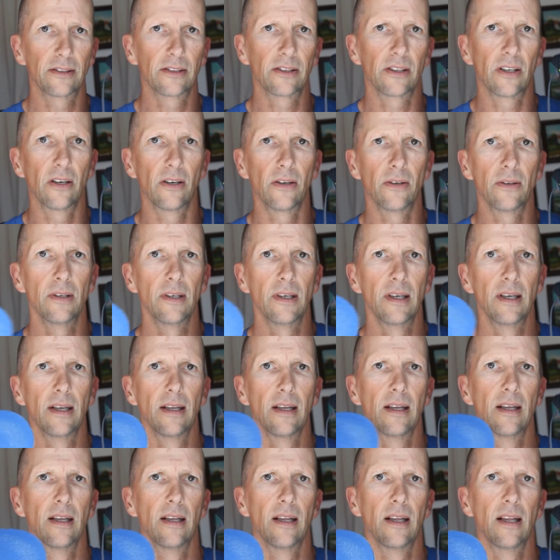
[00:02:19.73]
So
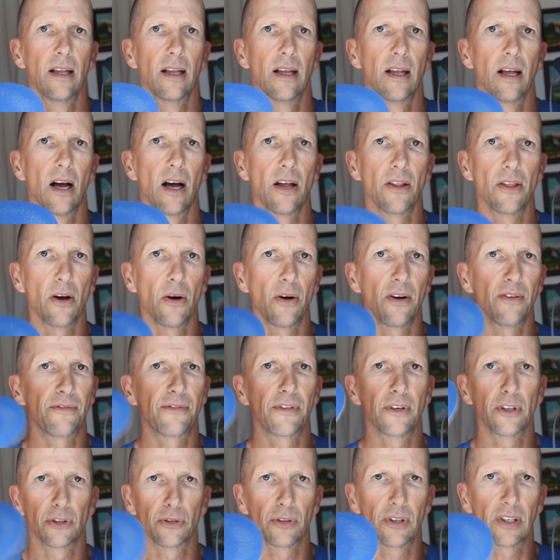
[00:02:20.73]
although it
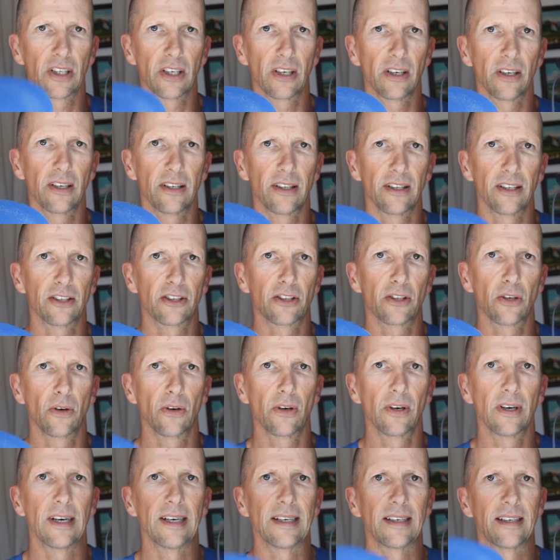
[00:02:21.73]
feels really good in the
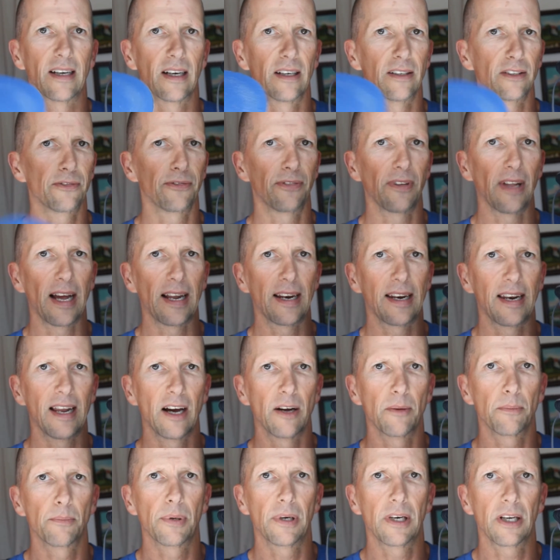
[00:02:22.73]
store, it does flatten
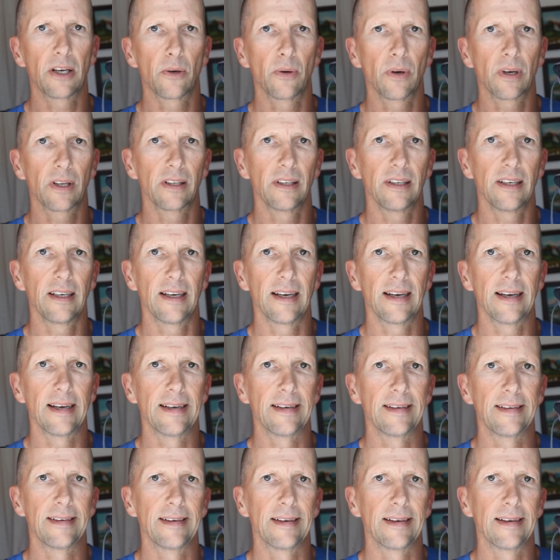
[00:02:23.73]
out pretty quickly,
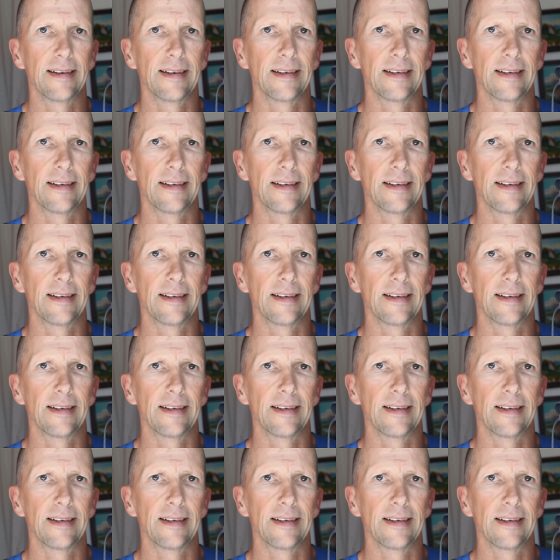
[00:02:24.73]
and